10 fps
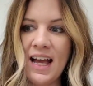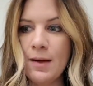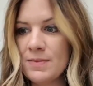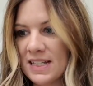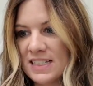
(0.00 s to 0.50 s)

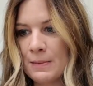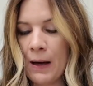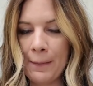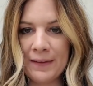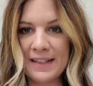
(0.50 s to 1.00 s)
updates and
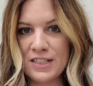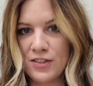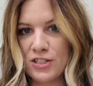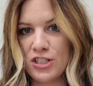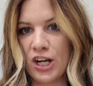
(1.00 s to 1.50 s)
populates on
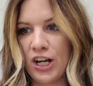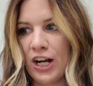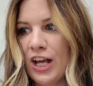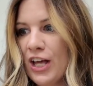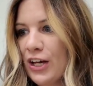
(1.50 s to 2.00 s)
the
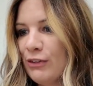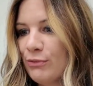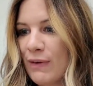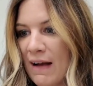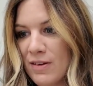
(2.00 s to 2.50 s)
chart,
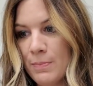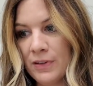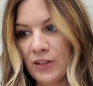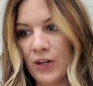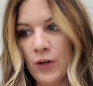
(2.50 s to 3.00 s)
grab it
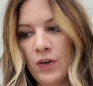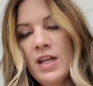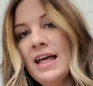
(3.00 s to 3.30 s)
below.